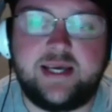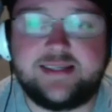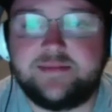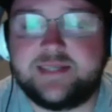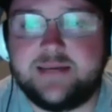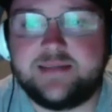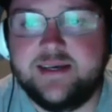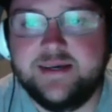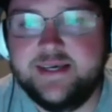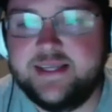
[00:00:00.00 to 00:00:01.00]
Because sometimes
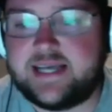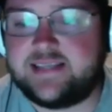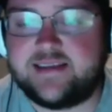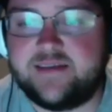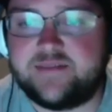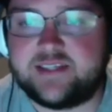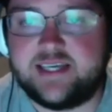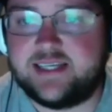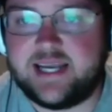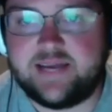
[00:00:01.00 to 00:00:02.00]
that's the toughest
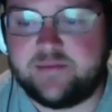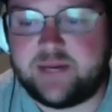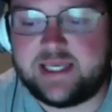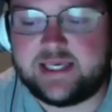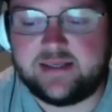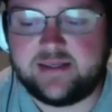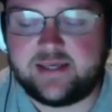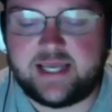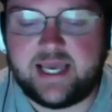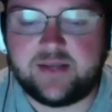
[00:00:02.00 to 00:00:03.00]
thing. Not everybody can
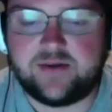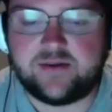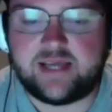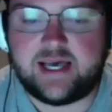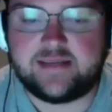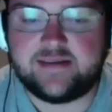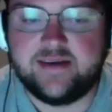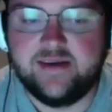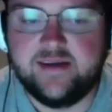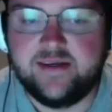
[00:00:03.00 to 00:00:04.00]
handle that.
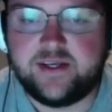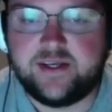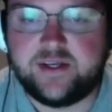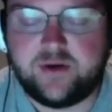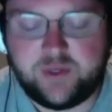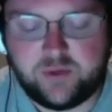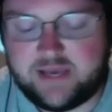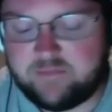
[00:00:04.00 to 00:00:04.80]
What do you have?